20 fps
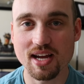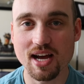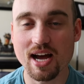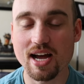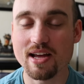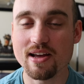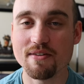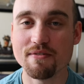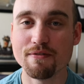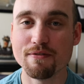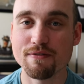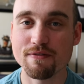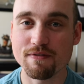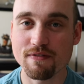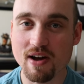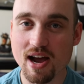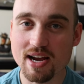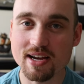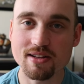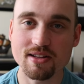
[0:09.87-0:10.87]
I have
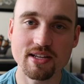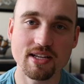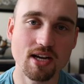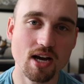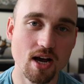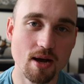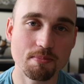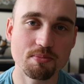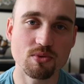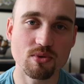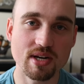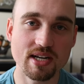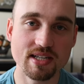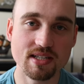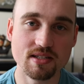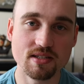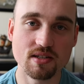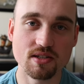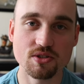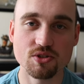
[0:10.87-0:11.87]
finally
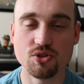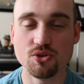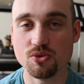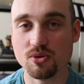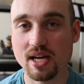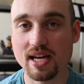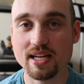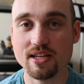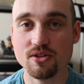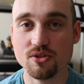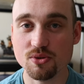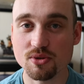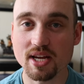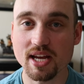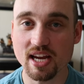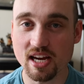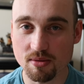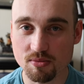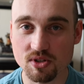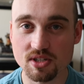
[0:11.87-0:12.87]
upgraded to a new
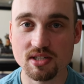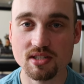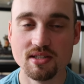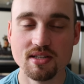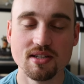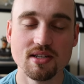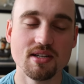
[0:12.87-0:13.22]
camera.